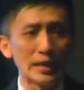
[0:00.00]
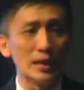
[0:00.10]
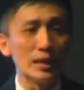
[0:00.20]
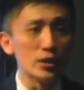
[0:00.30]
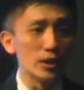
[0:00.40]

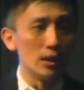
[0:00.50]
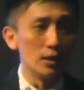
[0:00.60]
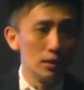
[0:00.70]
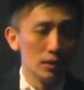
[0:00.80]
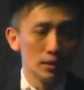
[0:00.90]
English,
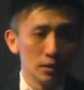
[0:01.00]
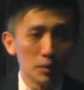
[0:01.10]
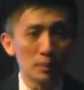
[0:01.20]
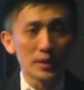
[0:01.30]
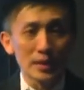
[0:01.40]

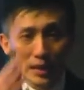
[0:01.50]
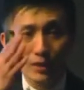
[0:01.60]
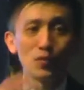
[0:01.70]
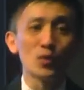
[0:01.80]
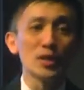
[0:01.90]
people
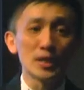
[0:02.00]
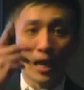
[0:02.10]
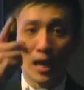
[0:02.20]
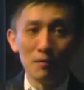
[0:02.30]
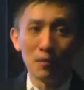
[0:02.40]
study 4 years, I'm